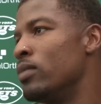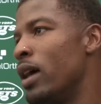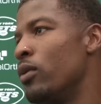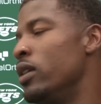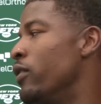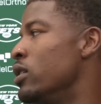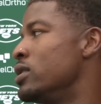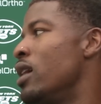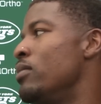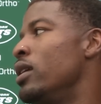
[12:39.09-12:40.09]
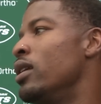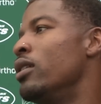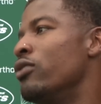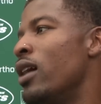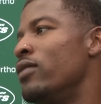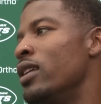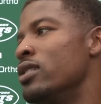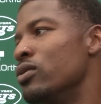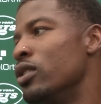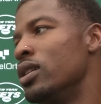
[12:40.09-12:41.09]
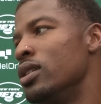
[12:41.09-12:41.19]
like, when he first came in undrafted as a rookie.